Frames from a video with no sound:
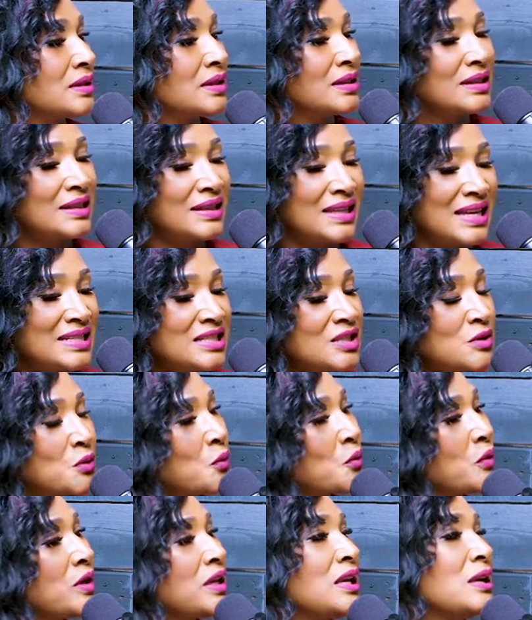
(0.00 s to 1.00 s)
Let some
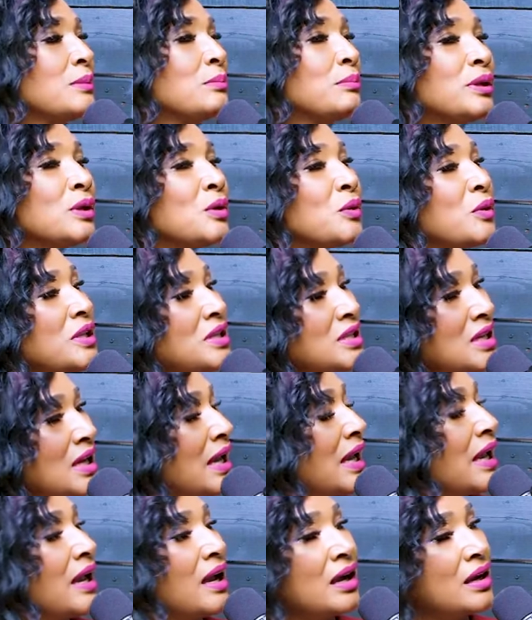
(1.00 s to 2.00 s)
wind blow in your
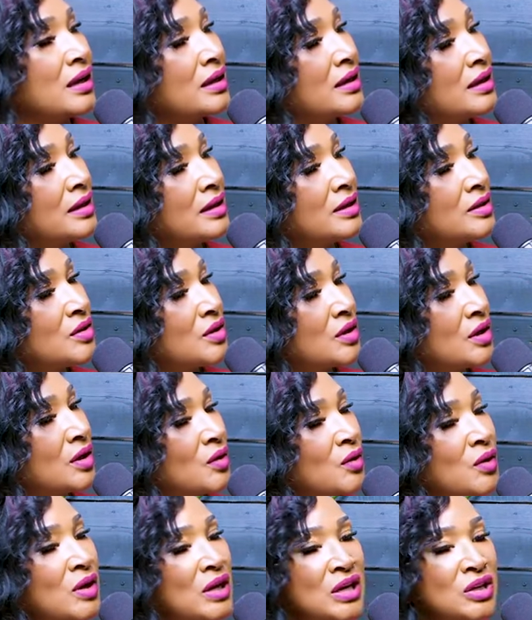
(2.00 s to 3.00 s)
hair. You
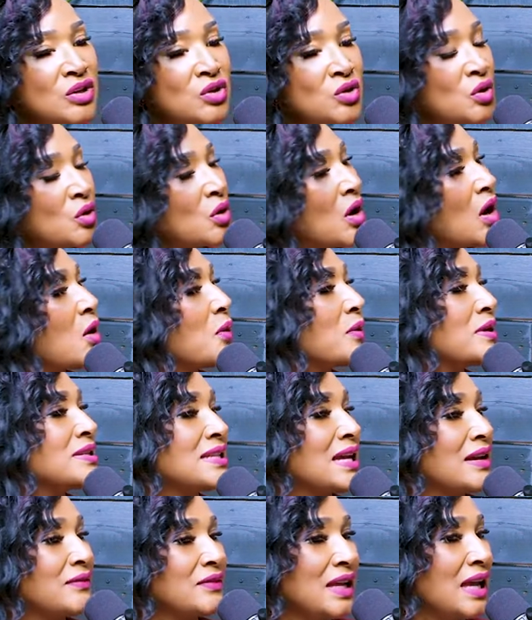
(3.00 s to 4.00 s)
know, you don't always
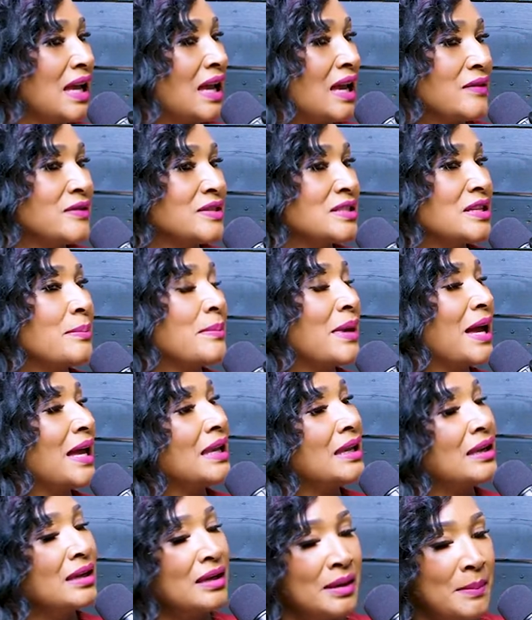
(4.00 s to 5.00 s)
have to have
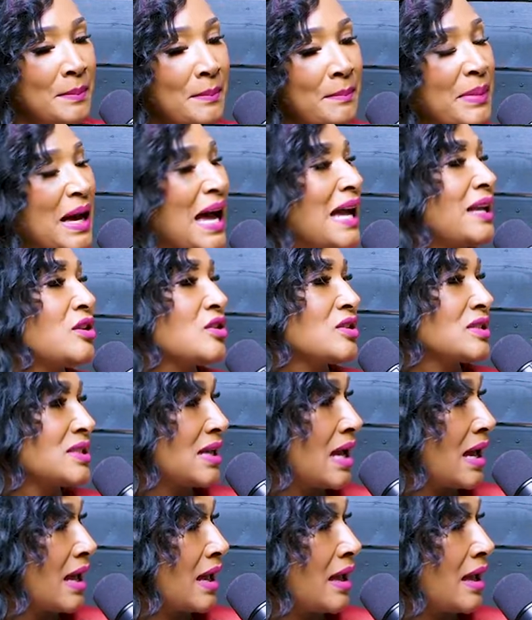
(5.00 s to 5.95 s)
somebody by your side.